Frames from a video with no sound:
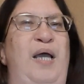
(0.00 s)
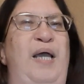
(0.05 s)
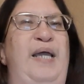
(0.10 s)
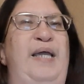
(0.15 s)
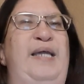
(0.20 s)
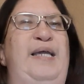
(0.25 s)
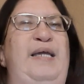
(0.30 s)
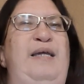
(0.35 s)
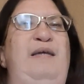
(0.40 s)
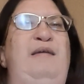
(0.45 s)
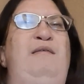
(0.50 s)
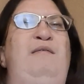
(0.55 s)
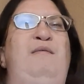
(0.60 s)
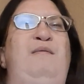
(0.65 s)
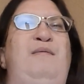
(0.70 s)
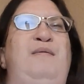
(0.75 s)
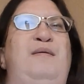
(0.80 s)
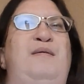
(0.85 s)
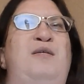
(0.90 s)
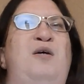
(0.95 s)
he
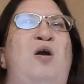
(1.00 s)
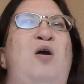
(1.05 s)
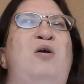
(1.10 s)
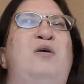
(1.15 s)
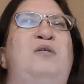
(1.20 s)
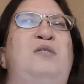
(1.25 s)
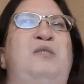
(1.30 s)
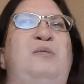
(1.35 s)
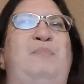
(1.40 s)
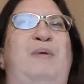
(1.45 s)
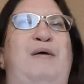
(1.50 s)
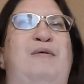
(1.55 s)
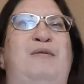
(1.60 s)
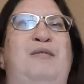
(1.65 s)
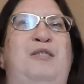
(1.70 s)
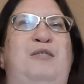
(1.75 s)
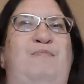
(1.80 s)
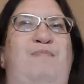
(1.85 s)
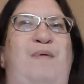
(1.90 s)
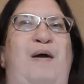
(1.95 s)
talks about
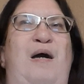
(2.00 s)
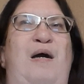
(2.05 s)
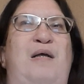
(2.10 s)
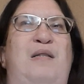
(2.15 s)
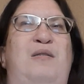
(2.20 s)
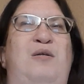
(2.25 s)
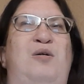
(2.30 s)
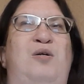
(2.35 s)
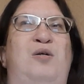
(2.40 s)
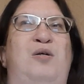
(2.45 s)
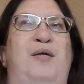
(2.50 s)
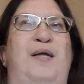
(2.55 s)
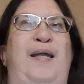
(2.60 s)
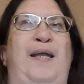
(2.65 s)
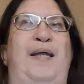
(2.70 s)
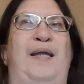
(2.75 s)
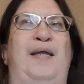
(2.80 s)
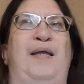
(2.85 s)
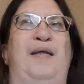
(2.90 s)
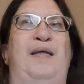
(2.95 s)
his father
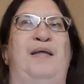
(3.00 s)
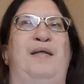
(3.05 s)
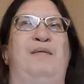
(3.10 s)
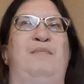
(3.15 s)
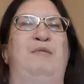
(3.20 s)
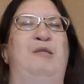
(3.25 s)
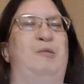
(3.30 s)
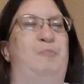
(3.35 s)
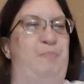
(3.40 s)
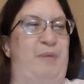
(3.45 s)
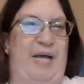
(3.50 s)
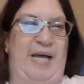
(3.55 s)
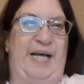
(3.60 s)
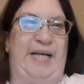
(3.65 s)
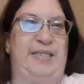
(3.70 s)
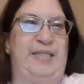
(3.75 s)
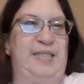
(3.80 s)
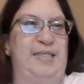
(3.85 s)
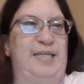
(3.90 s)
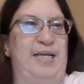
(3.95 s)
in the
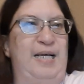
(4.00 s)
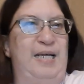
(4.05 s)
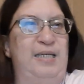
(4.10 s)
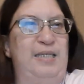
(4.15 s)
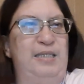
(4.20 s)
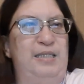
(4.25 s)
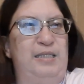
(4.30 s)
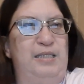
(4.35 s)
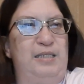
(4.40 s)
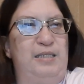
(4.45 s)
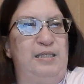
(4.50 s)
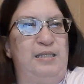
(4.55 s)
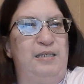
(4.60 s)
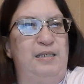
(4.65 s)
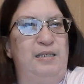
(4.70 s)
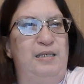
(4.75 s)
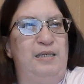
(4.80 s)
past tense.